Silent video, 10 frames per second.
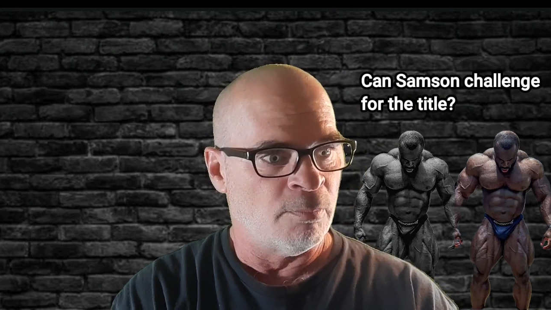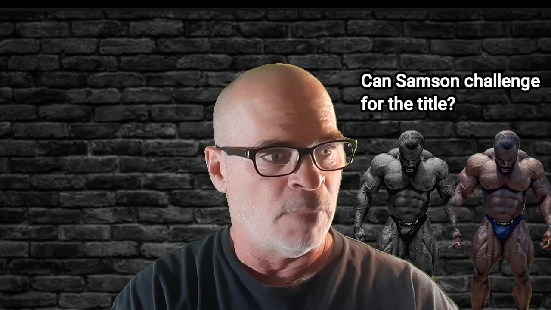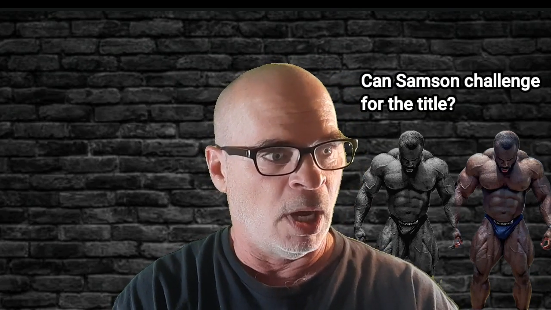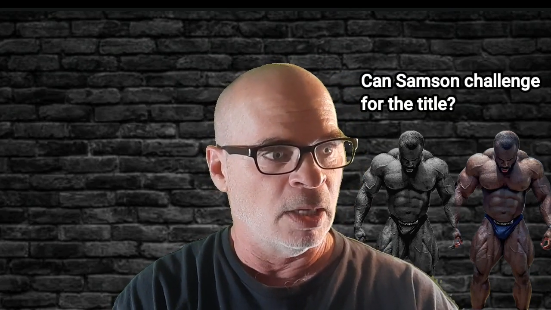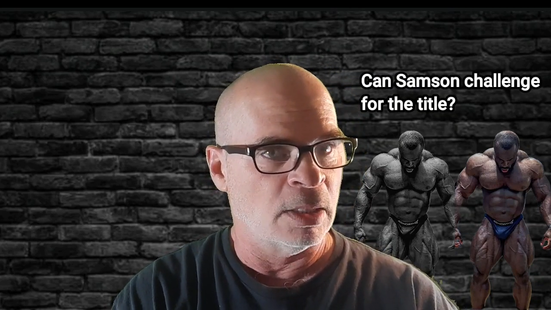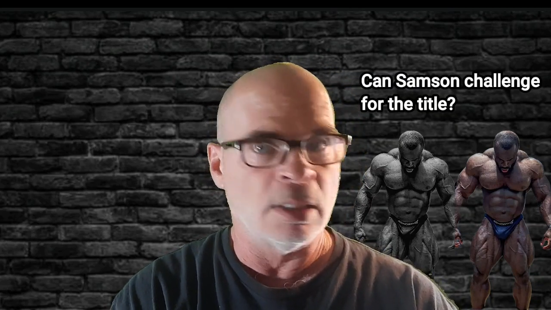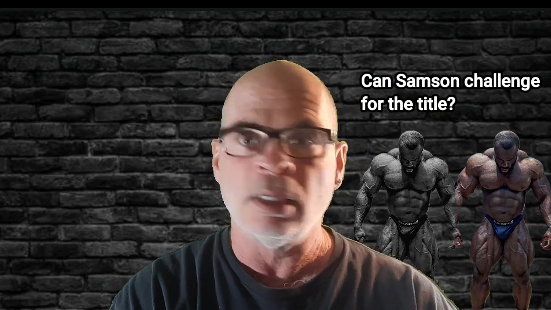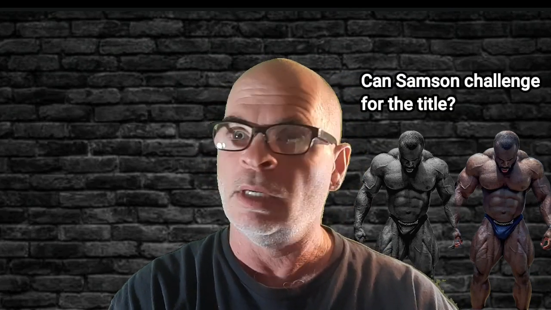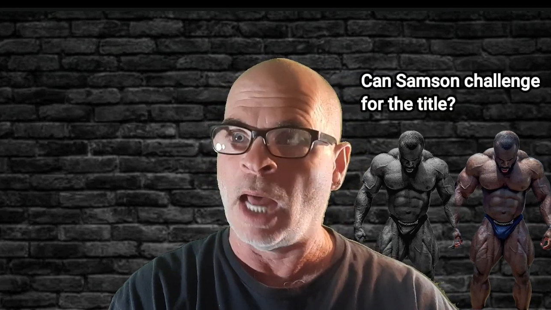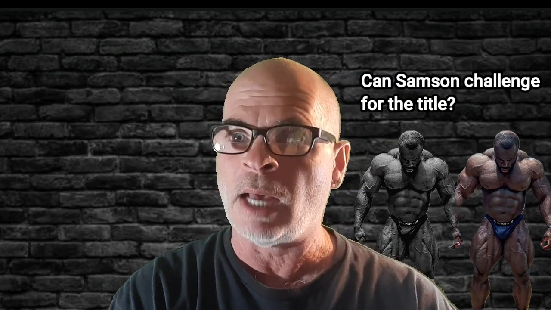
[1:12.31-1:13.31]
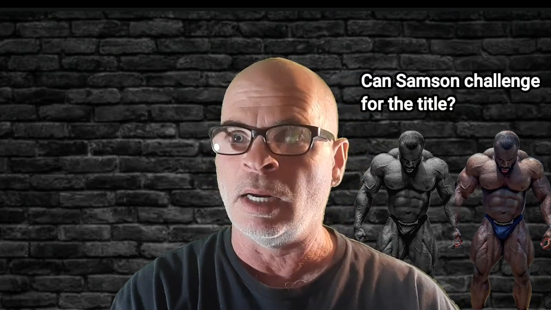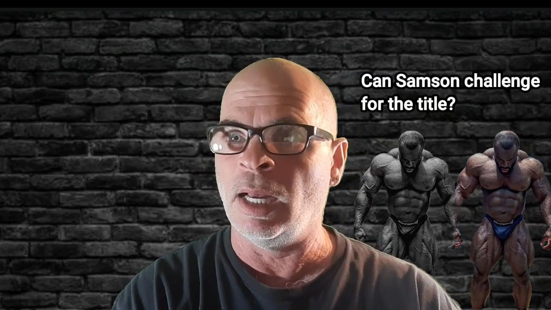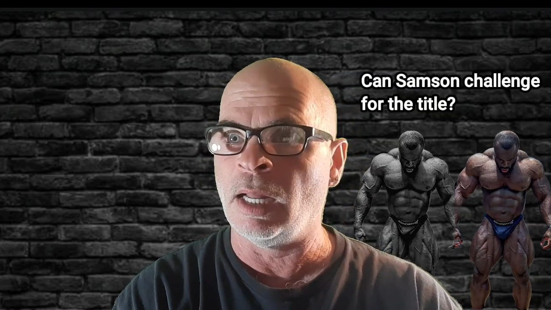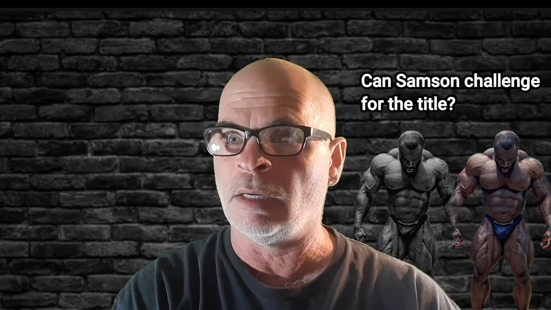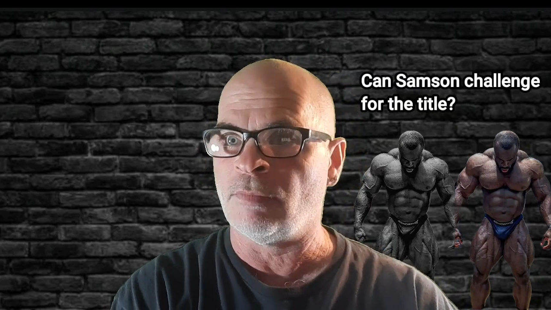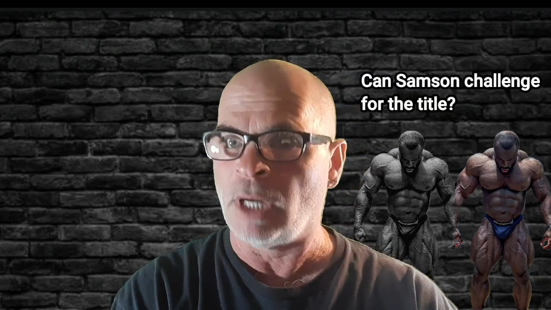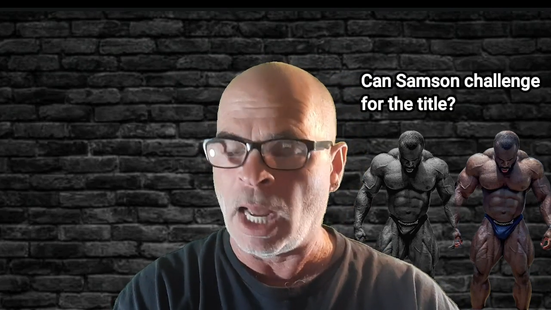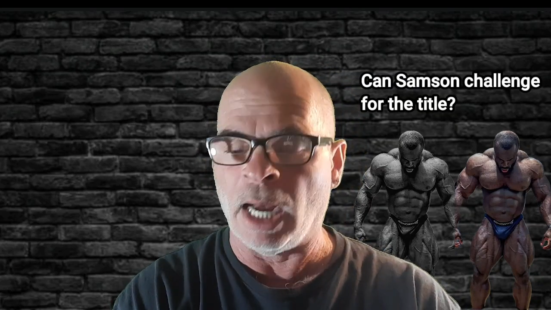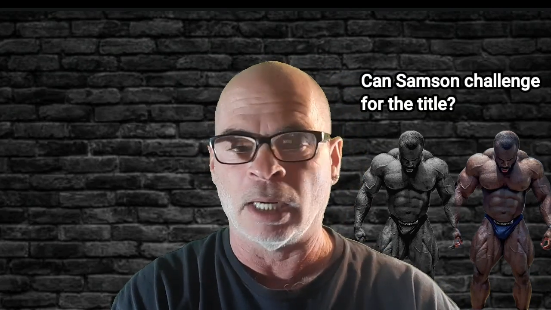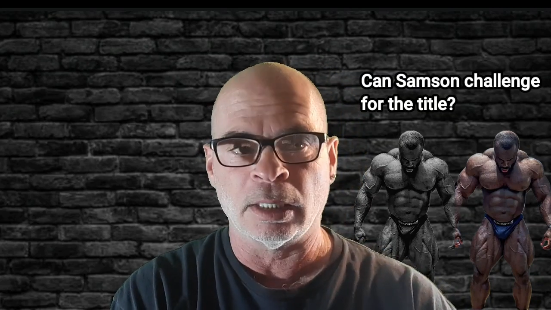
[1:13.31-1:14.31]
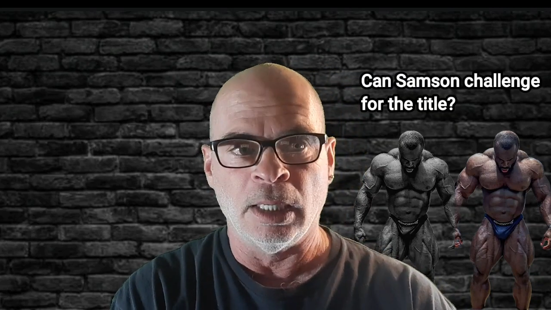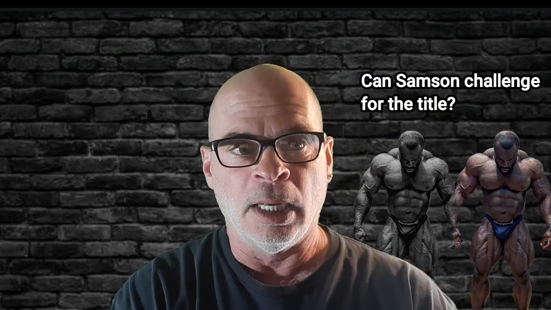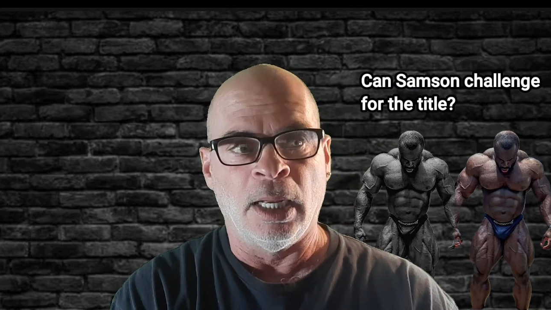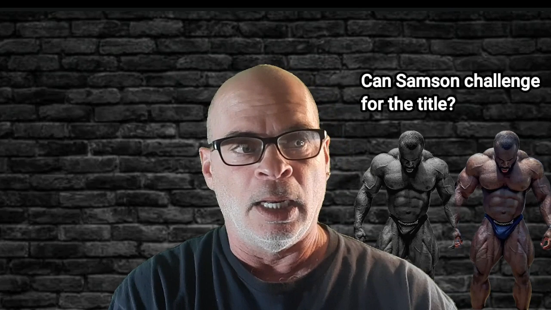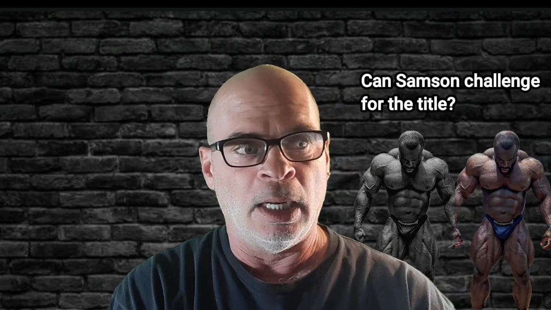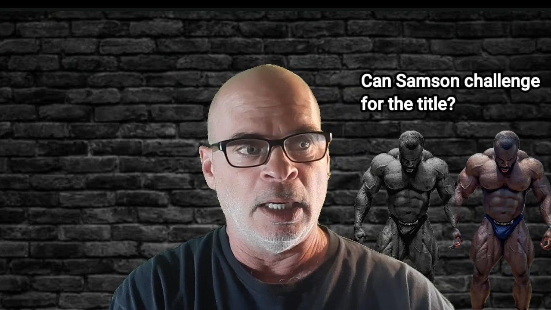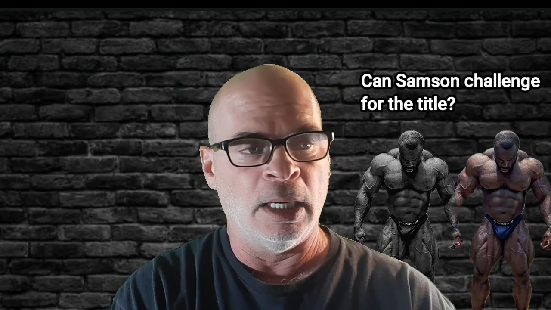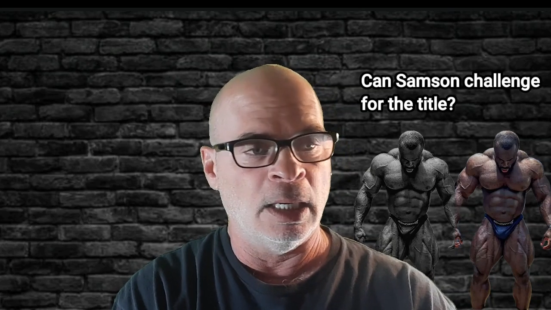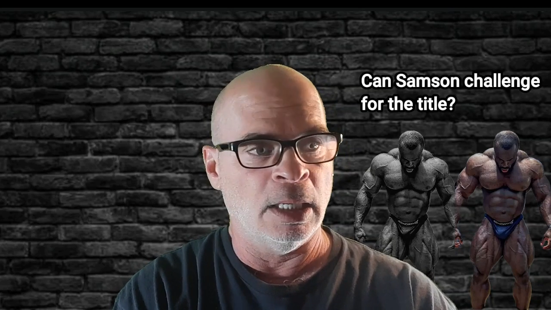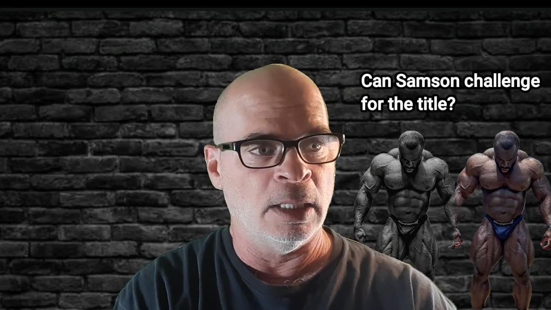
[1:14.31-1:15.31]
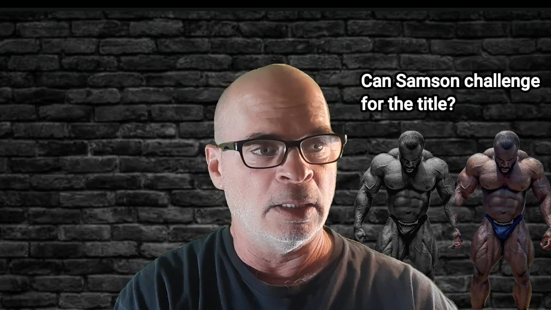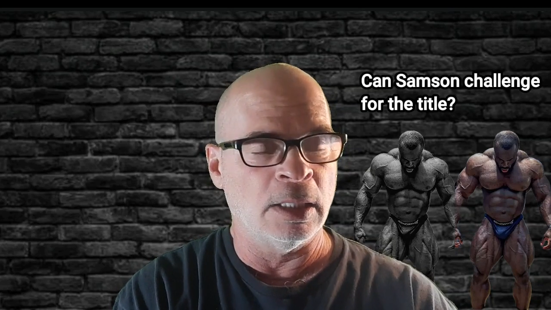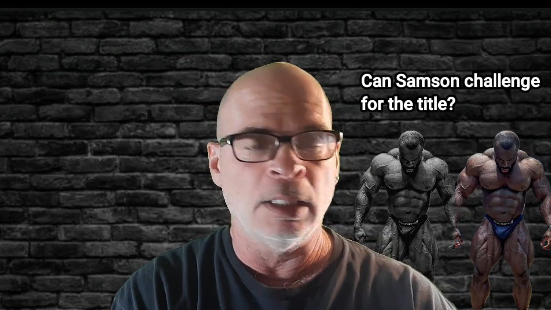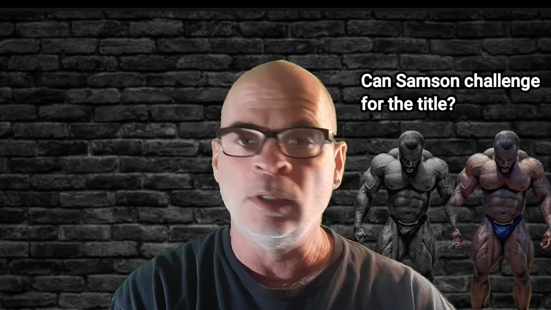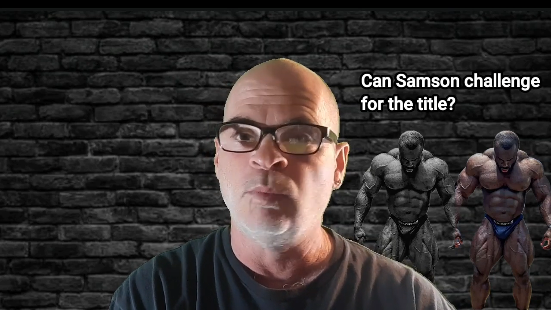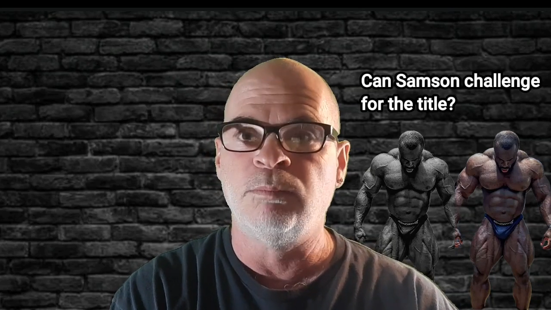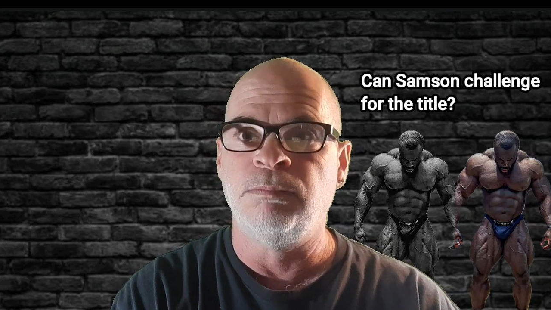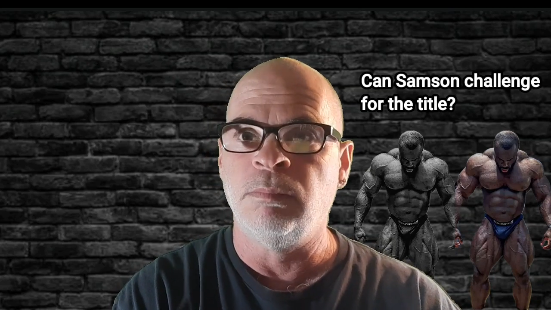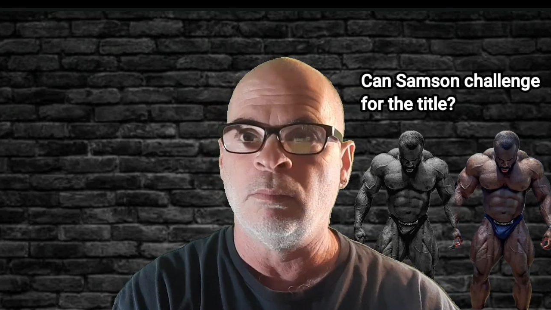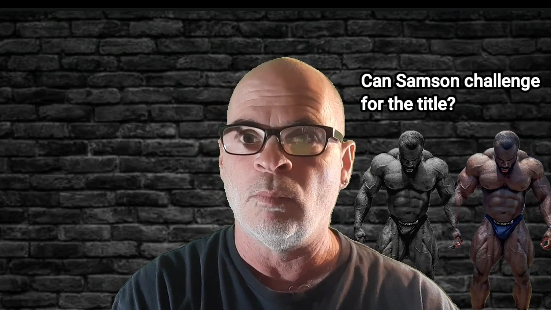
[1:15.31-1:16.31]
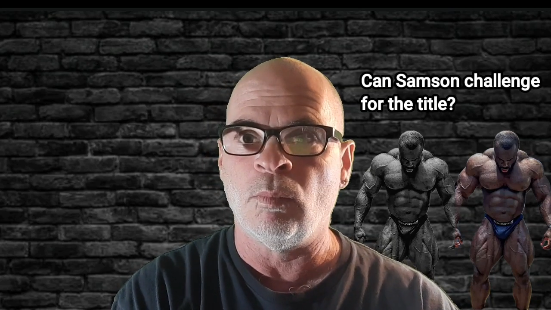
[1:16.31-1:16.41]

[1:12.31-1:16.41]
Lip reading: but not a hell of a lot. And he,